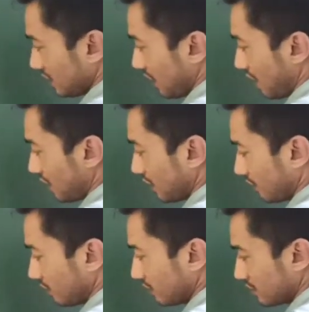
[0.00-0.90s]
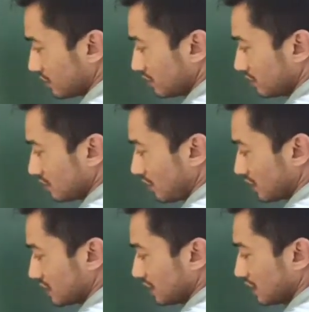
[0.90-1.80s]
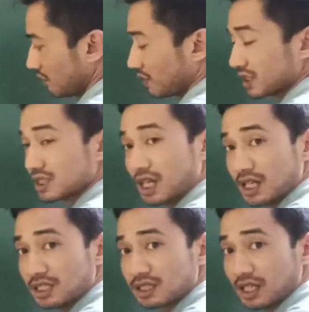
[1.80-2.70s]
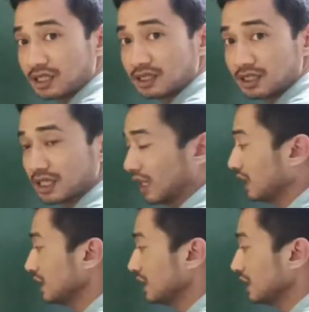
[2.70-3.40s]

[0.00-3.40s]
r equal to cos theta plus I sin theta.